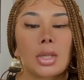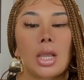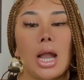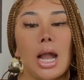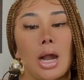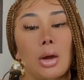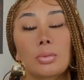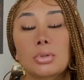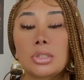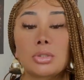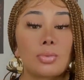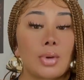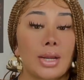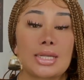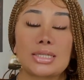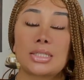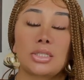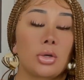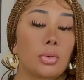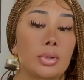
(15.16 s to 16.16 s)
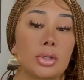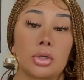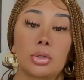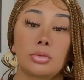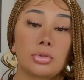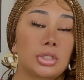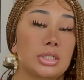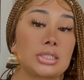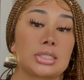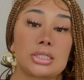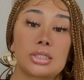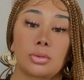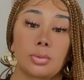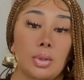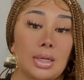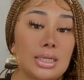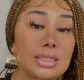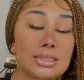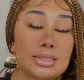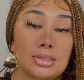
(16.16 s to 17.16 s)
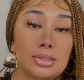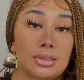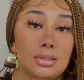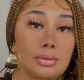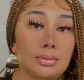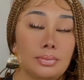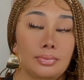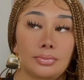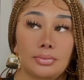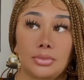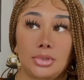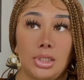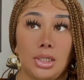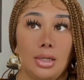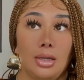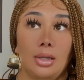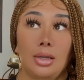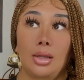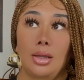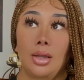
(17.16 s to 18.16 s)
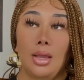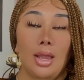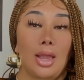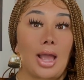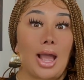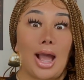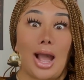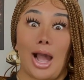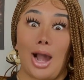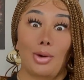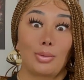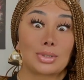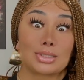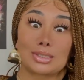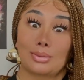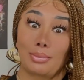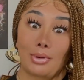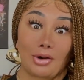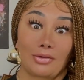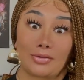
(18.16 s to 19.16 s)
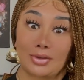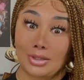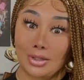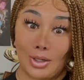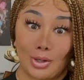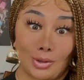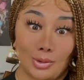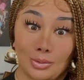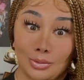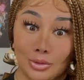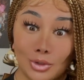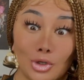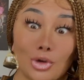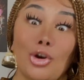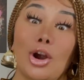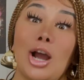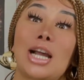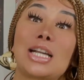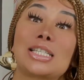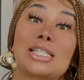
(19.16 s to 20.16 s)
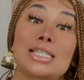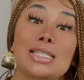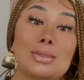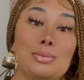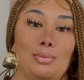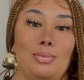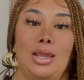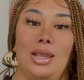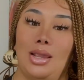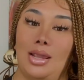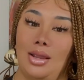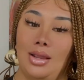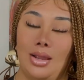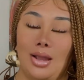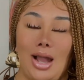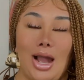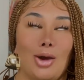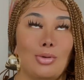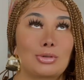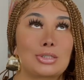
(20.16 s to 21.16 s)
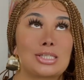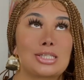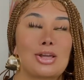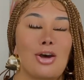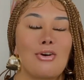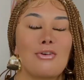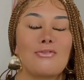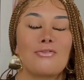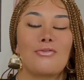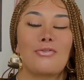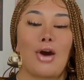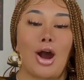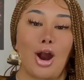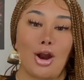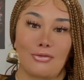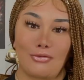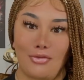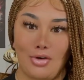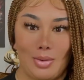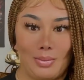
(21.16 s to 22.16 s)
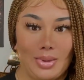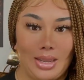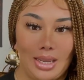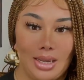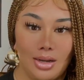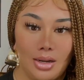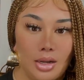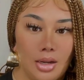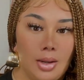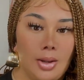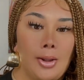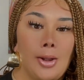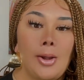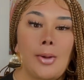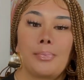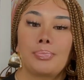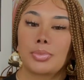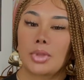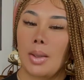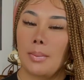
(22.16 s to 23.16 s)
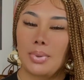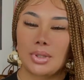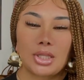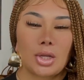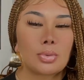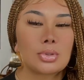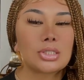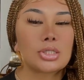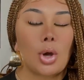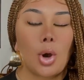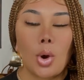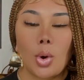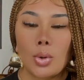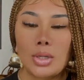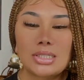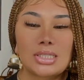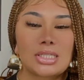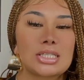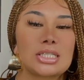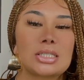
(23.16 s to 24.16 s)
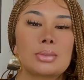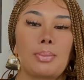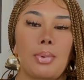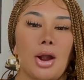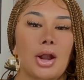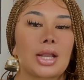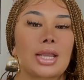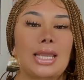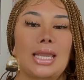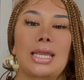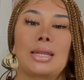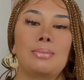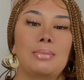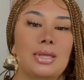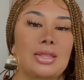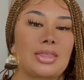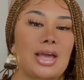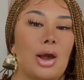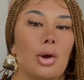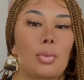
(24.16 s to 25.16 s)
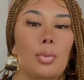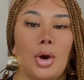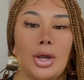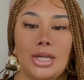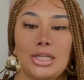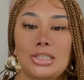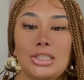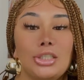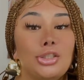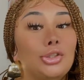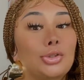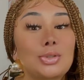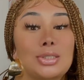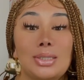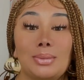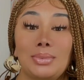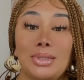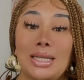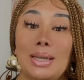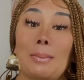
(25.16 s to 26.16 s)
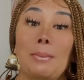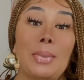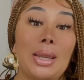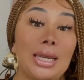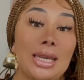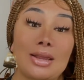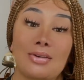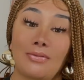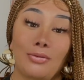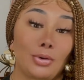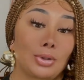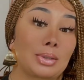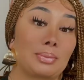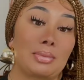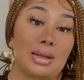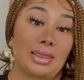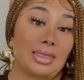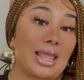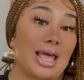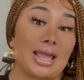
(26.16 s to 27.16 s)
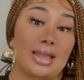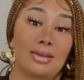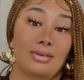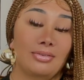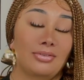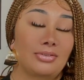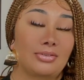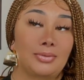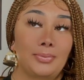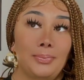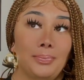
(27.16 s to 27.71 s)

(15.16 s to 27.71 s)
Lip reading: I was raised knowing who Jesus was. I wasn't perfect though. Trust me, I was far from it. But there was always a spark in me that wanted to do something meaningful in my life.